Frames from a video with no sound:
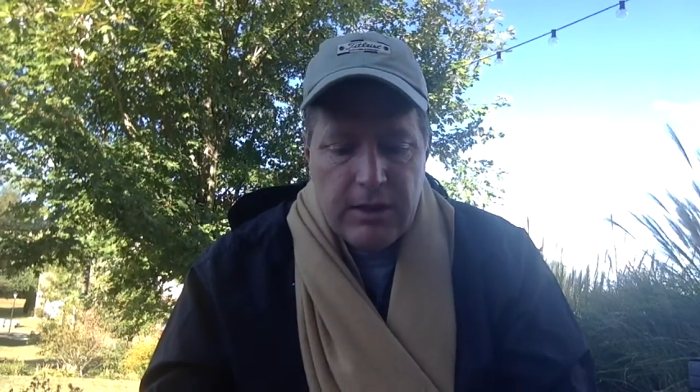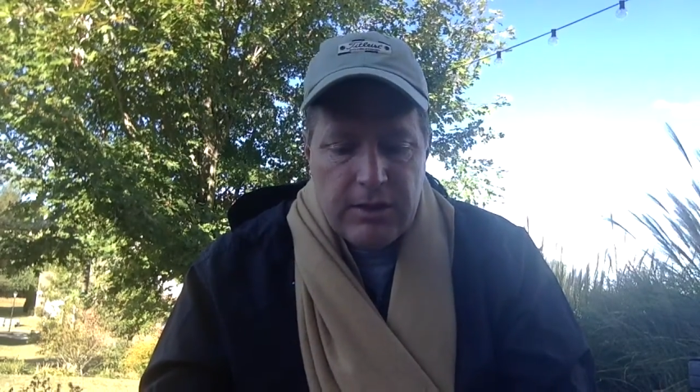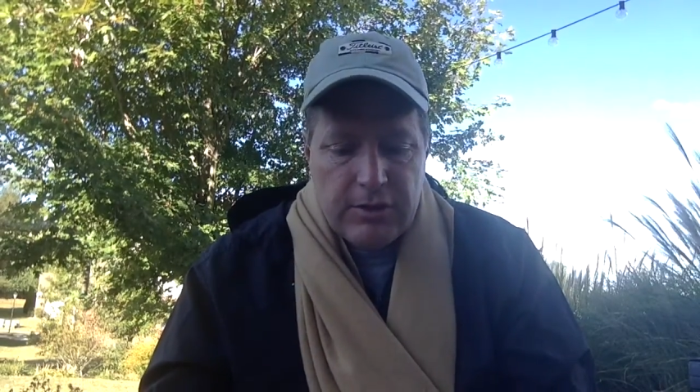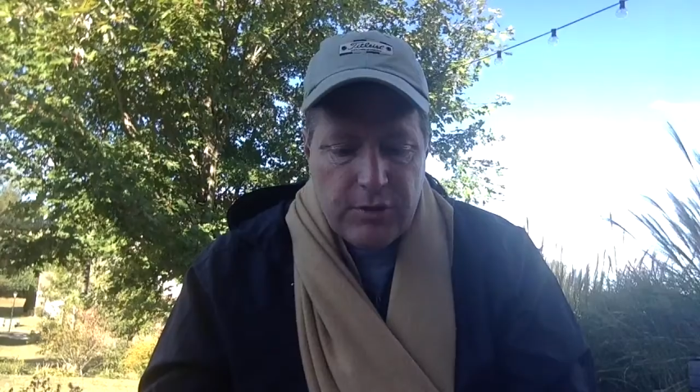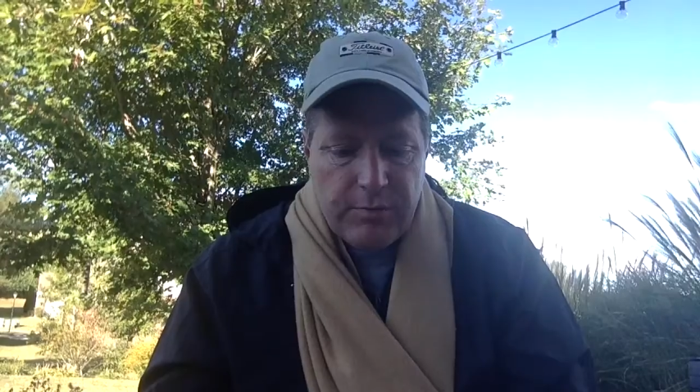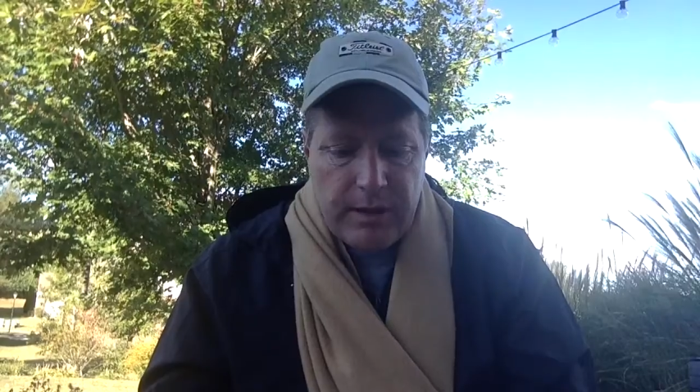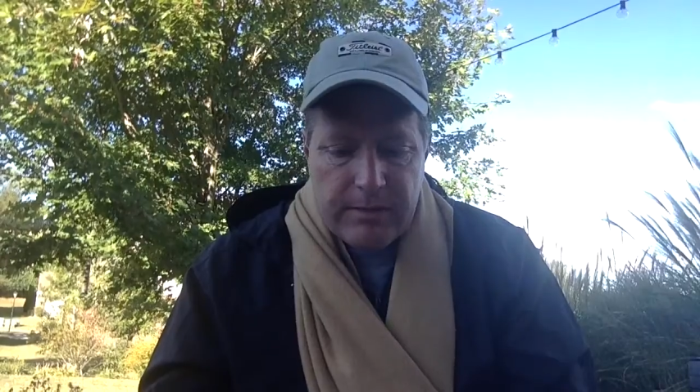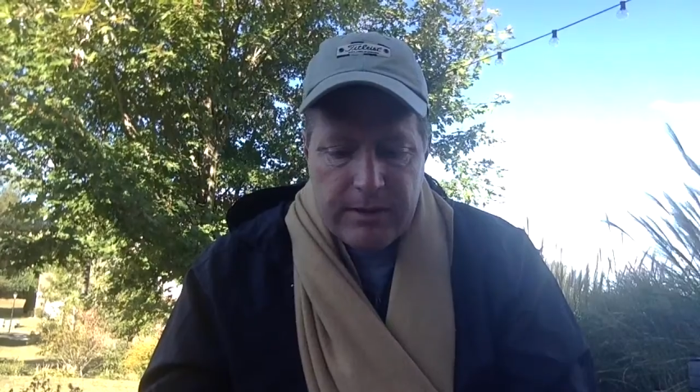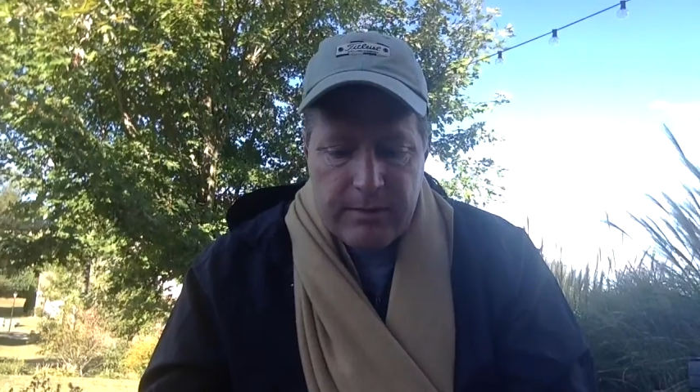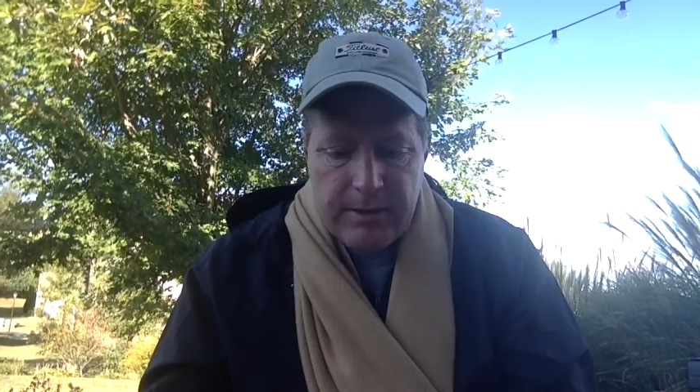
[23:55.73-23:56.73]
Now you're probably
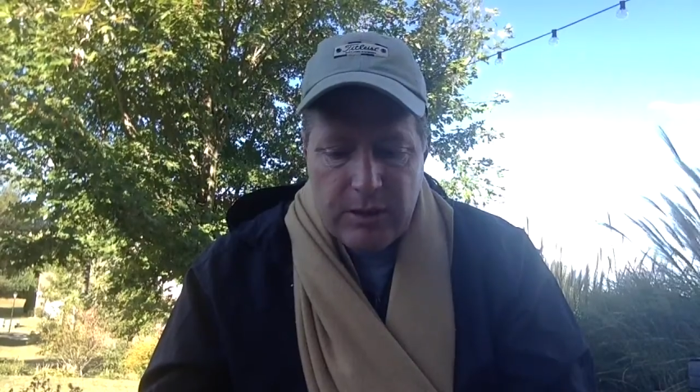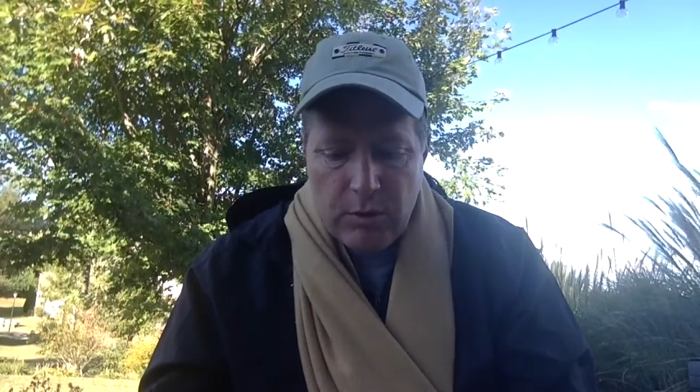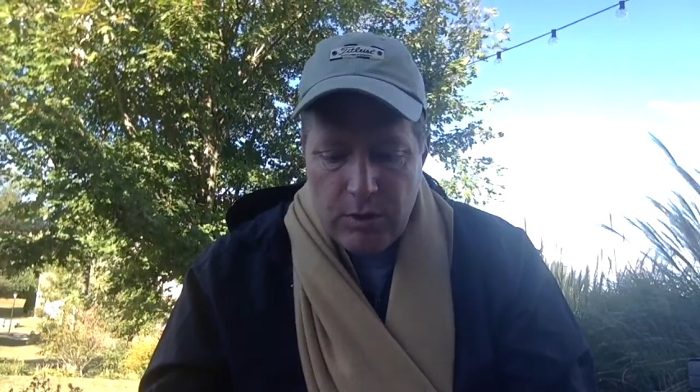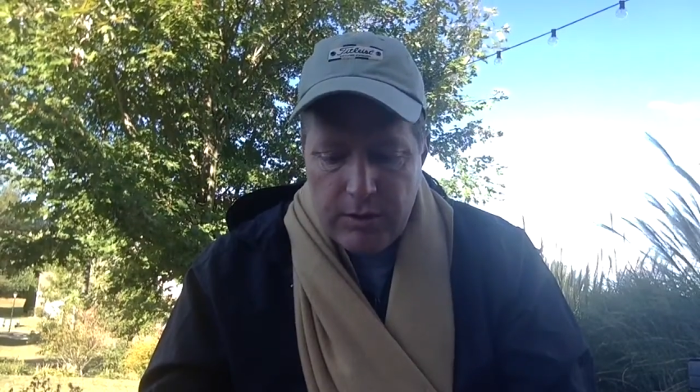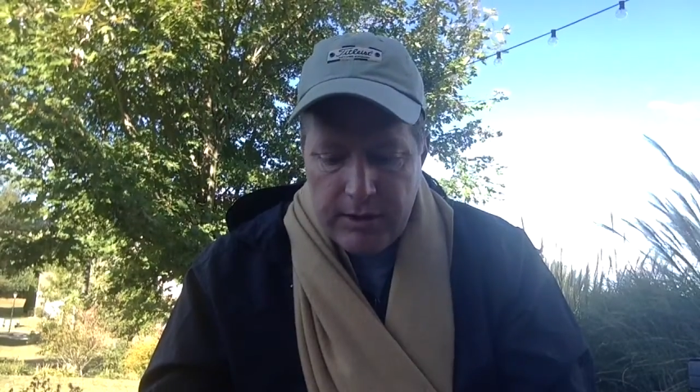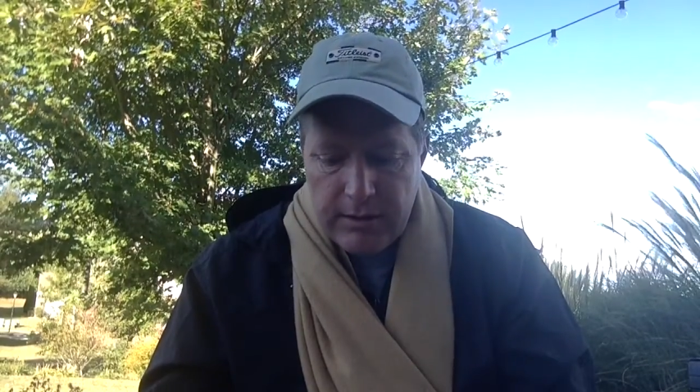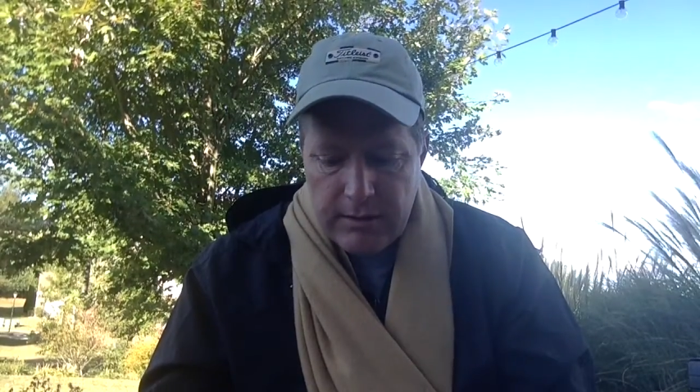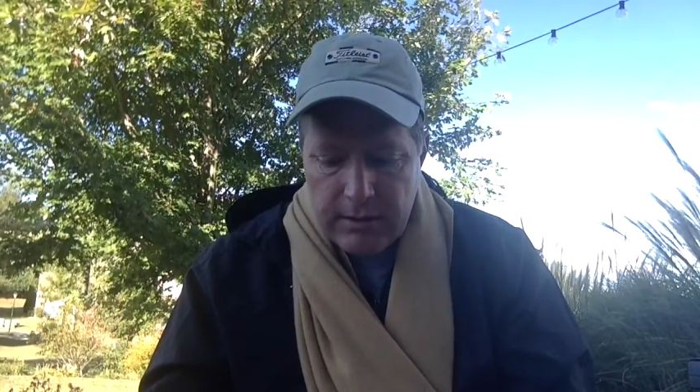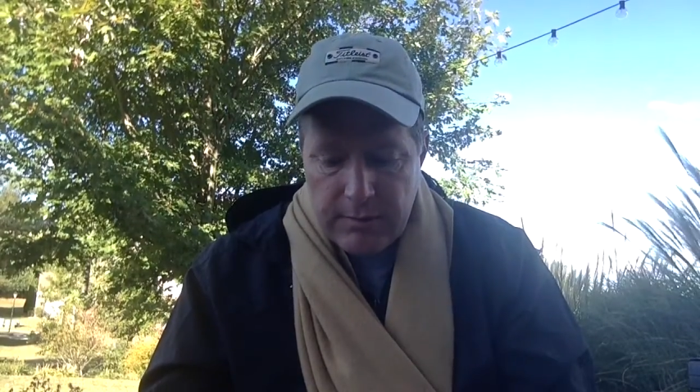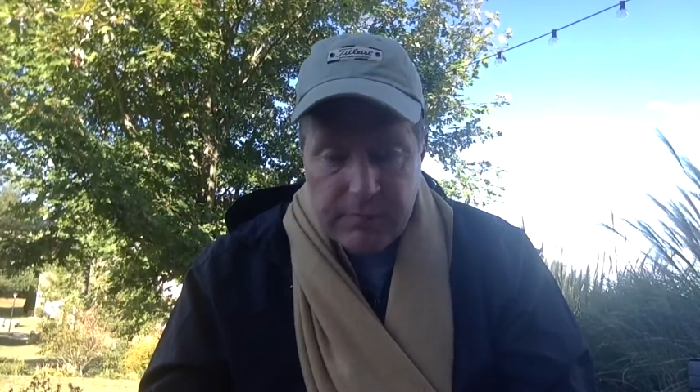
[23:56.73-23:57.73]
going to be quoting
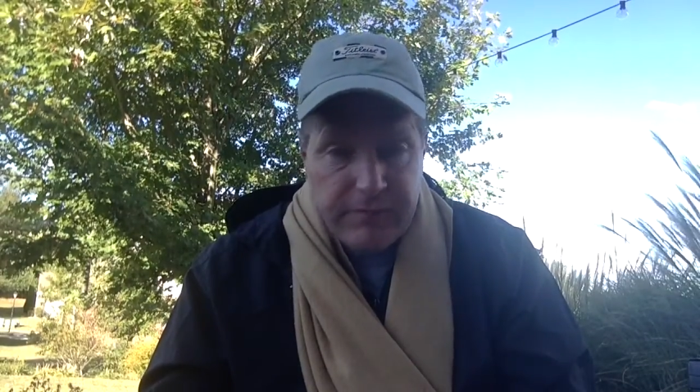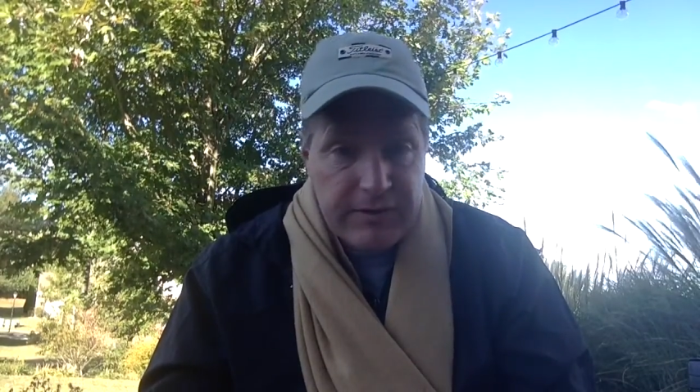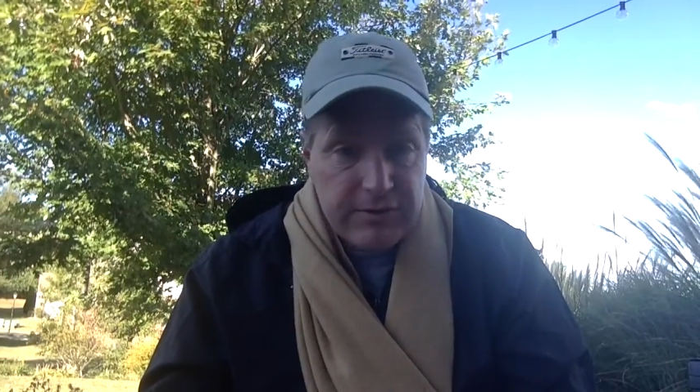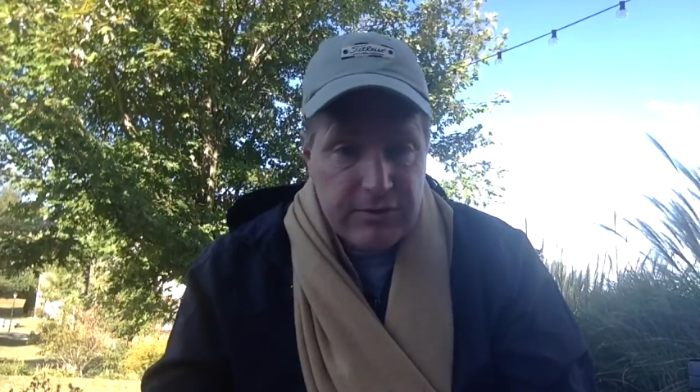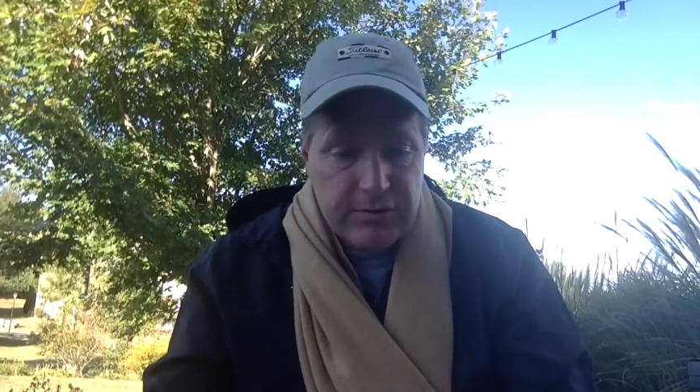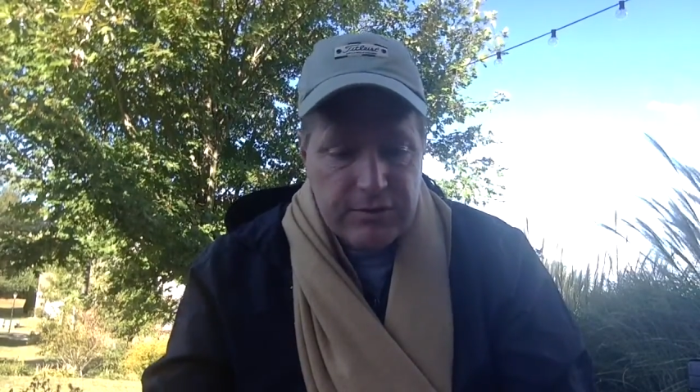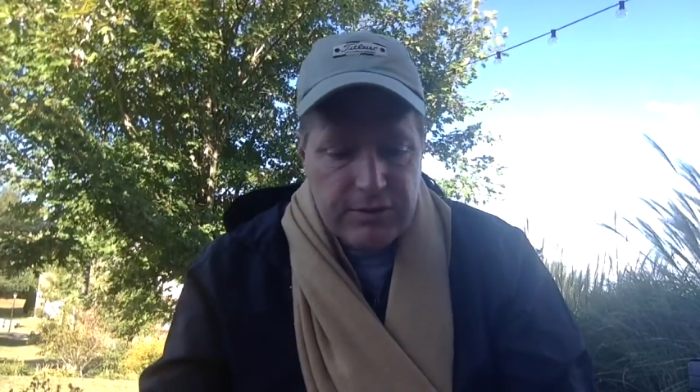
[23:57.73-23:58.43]
professors